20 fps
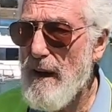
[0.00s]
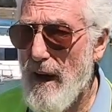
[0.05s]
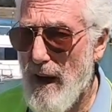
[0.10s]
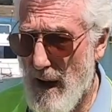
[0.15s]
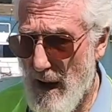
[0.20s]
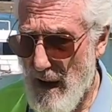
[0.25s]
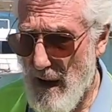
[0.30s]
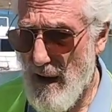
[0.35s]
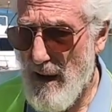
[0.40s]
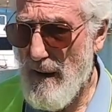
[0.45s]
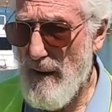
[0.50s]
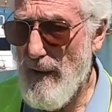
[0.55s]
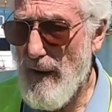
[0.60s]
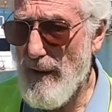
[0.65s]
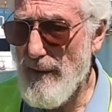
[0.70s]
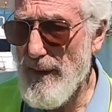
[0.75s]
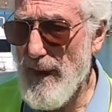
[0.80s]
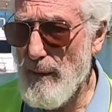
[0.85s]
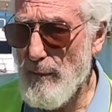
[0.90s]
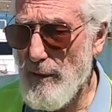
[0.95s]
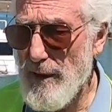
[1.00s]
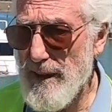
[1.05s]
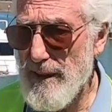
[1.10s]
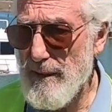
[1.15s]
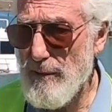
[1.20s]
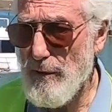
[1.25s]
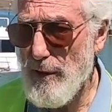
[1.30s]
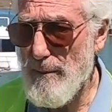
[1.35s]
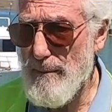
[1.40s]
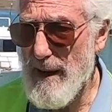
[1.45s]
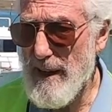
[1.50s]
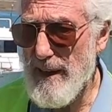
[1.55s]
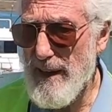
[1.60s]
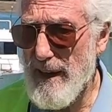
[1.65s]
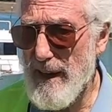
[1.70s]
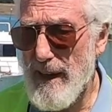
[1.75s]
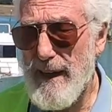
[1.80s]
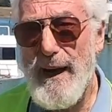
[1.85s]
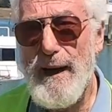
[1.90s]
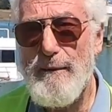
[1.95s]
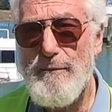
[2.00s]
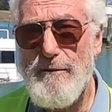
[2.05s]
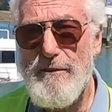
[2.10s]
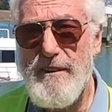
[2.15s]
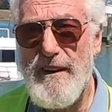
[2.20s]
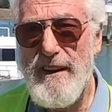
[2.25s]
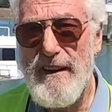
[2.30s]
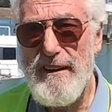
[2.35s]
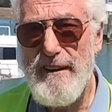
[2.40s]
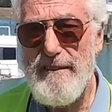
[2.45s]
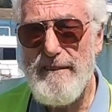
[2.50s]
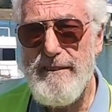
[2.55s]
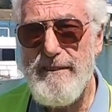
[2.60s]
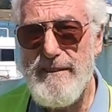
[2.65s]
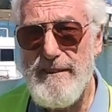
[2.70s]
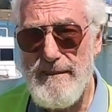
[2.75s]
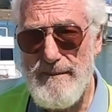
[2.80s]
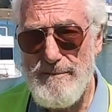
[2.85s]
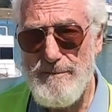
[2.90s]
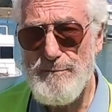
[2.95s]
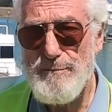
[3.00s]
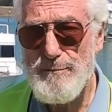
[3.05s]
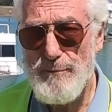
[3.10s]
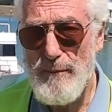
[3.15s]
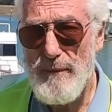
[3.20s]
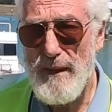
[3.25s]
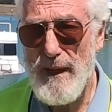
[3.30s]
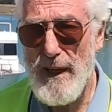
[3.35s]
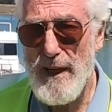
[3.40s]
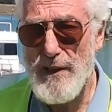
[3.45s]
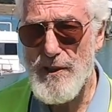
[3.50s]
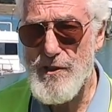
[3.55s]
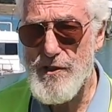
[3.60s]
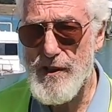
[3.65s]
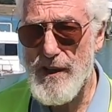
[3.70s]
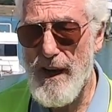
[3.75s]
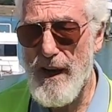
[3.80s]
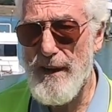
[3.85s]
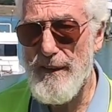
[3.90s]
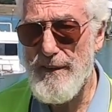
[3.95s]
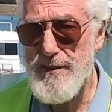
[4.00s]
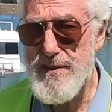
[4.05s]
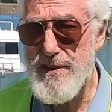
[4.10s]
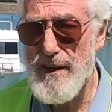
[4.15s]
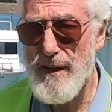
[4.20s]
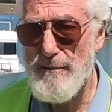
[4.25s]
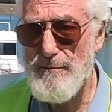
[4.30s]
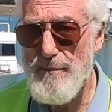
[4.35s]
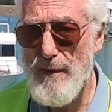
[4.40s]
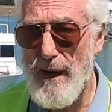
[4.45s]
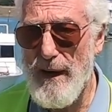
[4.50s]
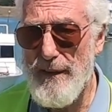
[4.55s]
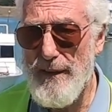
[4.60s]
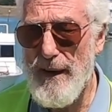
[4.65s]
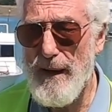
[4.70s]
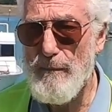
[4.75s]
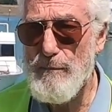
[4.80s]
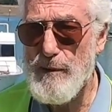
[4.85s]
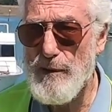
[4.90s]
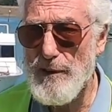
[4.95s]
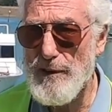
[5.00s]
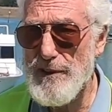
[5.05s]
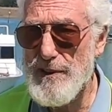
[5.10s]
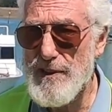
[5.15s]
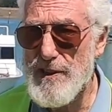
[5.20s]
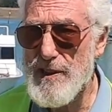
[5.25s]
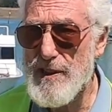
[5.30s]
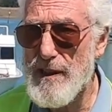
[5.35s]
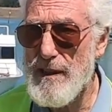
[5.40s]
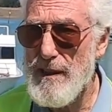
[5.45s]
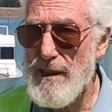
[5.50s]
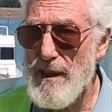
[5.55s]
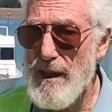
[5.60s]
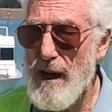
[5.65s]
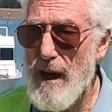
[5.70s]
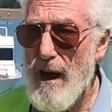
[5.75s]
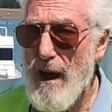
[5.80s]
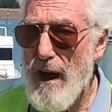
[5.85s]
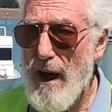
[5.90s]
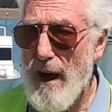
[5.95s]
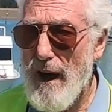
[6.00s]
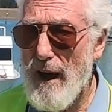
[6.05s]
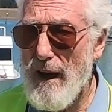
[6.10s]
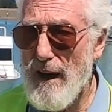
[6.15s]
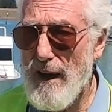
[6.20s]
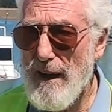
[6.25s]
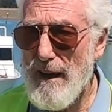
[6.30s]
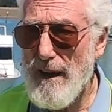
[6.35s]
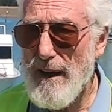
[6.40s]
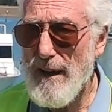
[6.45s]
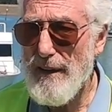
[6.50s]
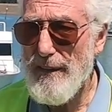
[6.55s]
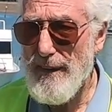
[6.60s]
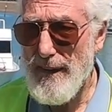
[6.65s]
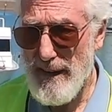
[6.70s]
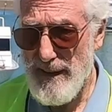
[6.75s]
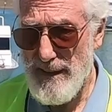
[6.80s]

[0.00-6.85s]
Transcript: and then we made our camp 5 actually at that point, and